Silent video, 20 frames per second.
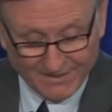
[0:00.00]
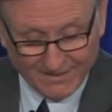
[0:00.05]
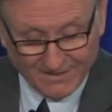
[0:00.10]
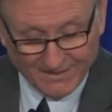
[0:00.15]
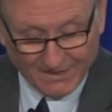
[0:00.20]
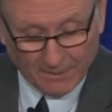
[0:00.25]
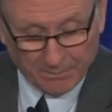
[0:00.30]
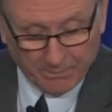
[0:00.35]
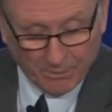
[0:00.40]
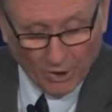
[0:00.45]

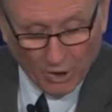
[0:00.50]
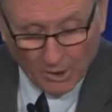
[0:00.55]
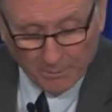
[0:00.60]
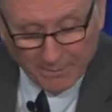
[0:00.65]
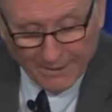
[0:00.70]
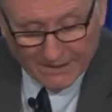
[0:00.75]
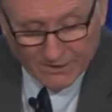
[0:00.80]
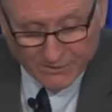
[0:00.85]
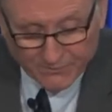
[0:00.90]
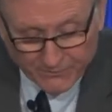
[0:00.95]
The Pope
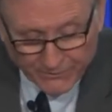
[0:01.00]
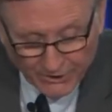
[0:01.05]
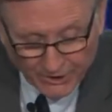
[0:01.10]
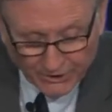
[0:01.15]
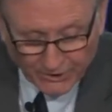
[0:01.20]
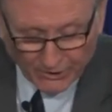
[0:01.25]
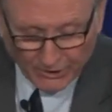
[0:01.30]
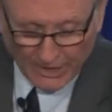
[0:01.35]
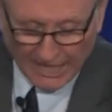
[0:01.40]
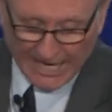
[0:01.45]
has
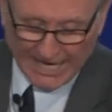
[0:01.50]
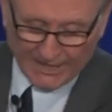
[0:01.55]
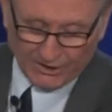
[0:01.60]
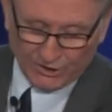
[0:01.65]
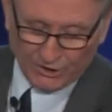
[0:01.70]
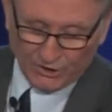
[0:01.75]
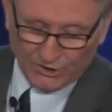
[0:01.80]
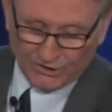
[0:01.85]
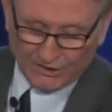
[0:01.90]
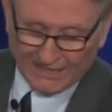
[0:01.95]
further
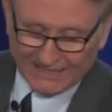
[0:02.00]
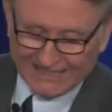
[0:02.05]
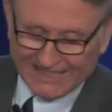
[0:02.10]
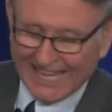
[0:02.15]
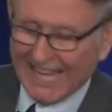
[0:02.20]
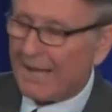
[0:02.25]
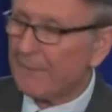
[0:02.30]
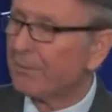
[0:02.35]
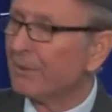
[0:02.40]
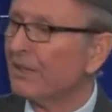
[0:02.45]
argued that
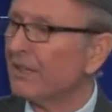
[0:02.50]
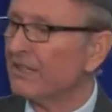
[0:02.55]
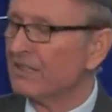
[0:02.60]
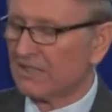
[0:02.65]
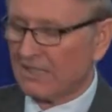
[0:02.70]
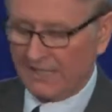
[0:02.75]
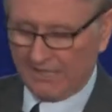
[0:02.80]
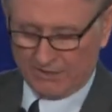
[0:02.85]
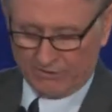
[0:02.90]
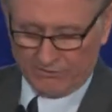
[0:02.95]

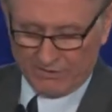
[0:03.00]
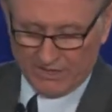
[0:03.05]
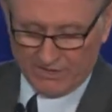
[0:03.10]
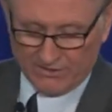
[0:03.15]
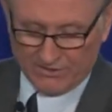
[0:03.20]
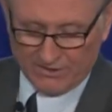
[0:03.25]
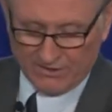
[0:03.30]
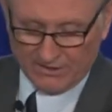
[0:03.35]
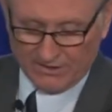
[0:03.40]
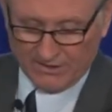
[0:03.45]
capitalist
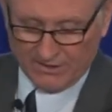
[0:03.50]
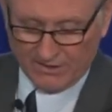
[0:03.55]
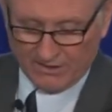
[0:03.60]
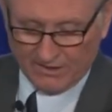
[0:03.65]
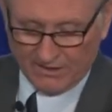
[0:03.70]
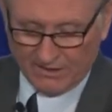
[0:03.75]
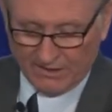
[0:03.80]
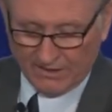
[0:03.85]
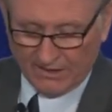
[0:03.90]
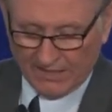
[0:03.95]
countries
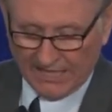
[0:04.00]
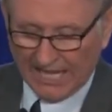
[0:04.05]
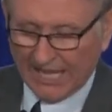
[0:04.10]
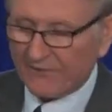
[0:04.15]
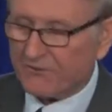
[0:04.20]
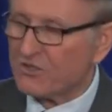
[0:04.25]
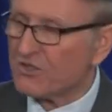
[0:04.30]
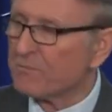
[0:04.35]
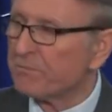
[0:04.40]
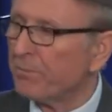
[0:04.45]

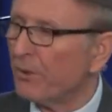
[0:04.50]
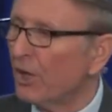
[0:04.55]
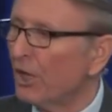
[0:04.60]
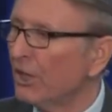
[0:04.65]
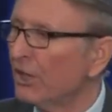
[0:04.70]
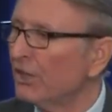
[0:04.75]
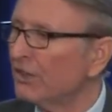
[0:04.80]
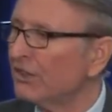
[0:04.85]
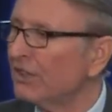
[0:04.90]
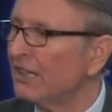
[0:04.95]
have
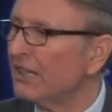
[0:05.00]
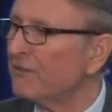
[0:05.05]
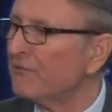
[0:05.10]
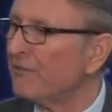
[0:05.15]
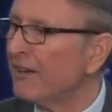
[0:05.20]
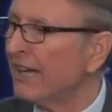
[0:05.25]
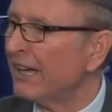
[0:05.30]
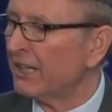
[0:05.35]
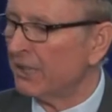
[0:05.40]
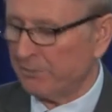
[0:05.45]
spoiled the
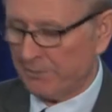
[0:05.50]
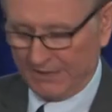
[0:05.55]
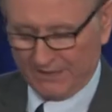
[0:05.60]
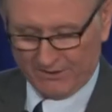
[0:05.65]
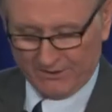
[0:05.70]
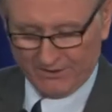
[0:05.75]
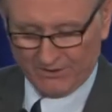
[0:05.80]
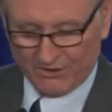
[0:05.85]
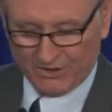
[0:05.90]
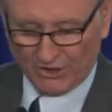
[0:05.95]
environment.
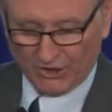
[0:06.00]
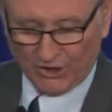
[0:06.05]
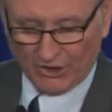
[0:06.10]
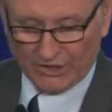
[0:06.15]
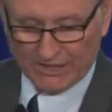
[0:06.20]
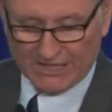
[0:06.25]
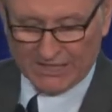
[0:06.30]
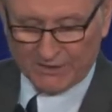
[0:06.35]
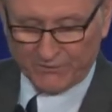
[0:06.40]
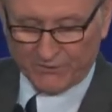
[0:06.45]
So
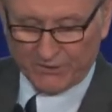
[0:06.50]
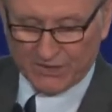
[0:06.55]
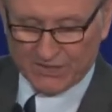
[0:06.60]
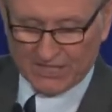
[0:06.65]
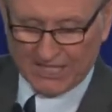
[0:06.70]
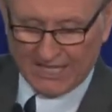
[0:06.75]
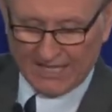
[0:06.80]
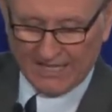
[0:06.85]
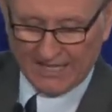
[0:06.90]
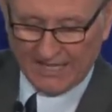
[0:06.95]
notice his
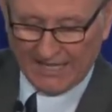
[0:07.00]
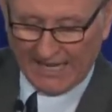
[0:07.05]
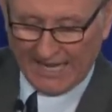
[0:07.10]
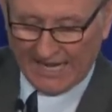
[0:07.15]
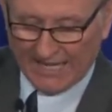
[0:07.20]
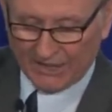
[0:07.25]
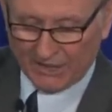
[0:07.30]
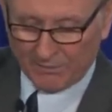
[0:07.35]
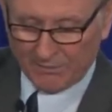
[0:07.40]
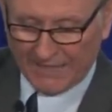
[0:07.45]
first
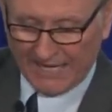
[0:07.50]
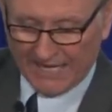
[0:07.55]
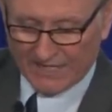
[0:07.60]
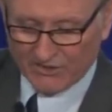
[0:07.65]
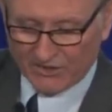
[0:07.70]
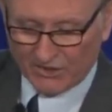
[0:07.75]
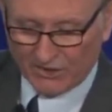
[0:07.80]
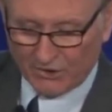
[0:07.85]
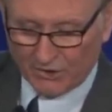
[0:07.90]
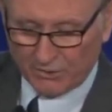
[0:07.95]
argument
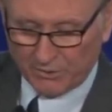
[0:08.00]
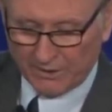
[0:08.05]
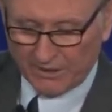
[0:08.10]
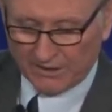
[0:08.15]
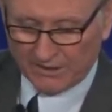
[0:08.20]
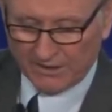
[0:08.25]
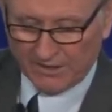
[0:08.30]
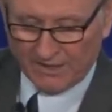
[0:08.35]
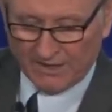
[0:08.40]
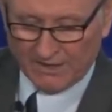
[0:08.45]
has to do
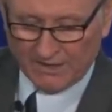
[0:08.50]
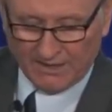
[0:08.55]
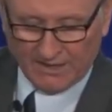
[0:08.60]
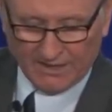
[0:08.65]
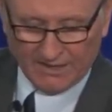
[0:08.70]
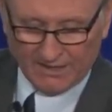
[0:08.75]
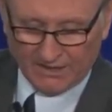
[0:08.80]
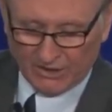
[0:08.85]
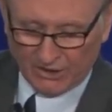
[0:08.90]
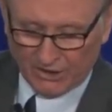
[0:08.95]
with,
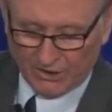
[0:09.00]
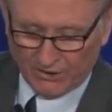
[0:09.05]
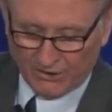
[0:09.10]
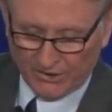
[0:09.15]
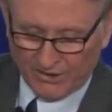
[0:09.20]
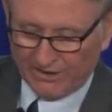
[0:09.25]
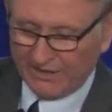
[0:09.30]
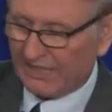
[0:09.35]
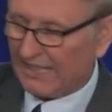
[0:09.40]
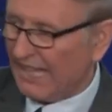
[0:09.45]
uh, you know,
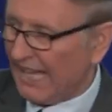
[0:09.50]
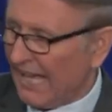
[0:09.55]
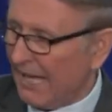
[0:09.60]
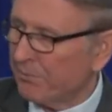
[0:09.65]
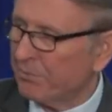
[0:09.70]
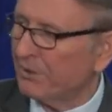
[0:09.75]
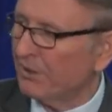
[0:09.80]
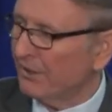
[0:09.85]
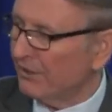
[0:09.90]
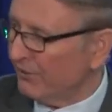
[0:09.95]
the
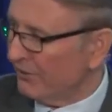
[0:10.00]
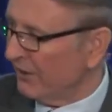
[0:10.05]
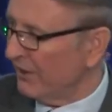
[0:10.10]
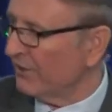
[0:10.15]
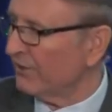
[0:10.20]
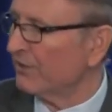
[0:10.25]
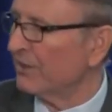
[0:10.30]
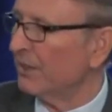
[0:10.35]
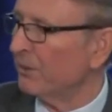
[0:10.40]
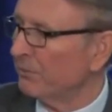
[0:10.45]
capitalist
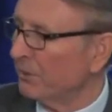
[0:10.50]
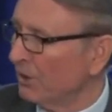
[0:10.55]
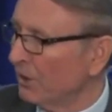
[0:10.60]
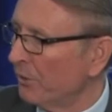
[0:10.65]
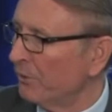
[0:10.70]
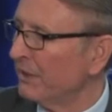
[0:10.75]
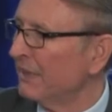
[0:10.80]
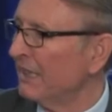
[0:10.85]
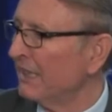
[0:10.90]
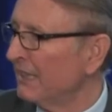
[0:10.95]
system. You know,
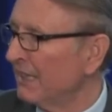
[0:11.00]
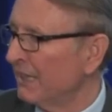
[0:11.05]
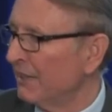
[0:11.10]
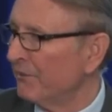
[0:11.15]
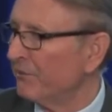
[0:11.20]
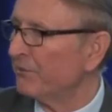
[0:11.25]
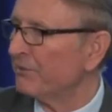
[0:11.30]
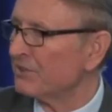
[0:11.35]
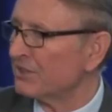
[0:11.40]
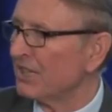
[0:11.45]
we need to
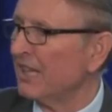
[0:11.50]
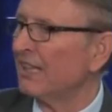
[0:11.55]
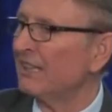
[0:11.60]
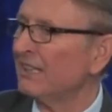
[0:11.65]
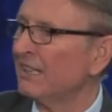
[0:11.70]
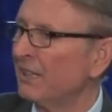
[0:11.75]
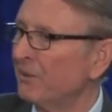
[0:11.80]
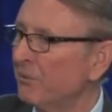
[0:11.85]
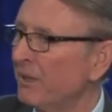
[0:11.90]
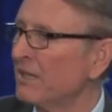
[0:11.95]
give
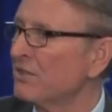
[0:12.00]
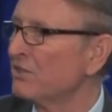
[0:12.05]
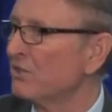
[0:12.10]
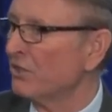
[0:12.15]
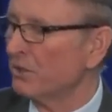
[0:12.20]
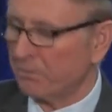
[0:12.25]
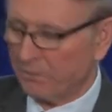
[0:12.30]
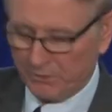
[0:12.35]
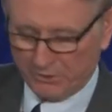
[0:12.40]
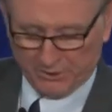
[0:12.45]
Sunday rest to
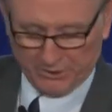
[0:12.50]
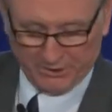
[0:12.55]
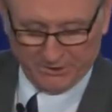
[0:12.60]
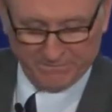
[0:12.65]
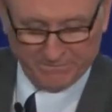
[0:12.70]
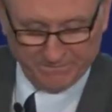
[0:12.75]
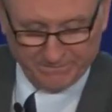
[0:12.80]
the poor.